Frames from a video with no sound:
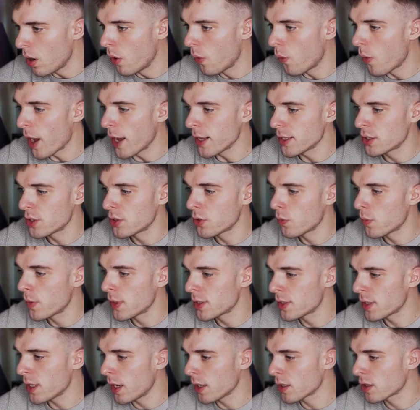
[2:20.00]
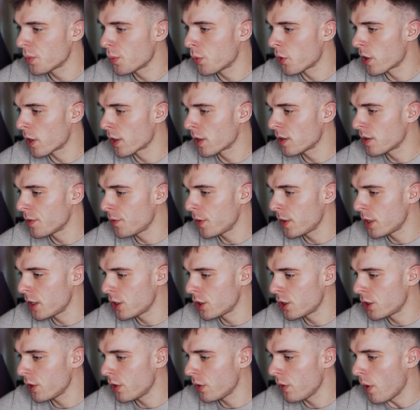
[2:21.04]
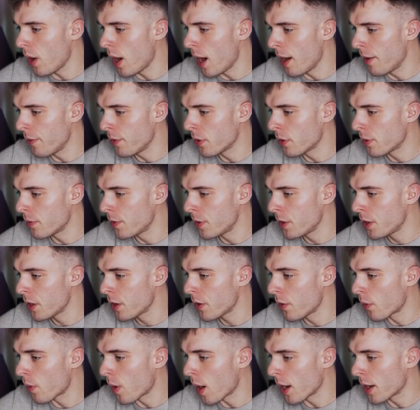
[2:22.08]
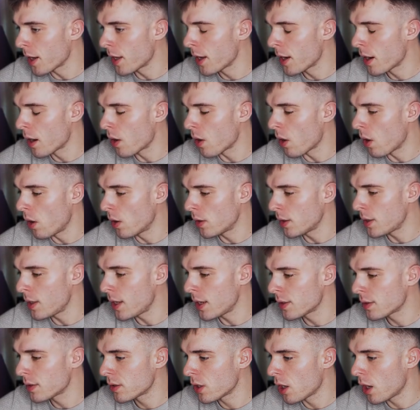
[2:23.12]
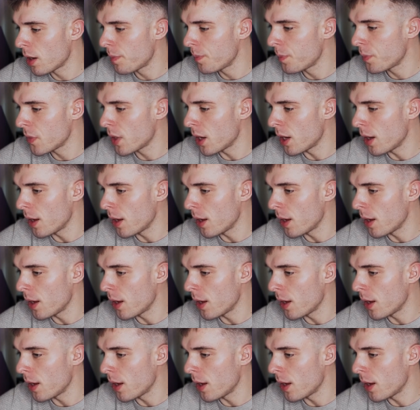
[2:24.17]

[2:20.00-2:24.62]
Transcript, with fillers: All right, so once exporting is finished, you have your video right here on the desktop.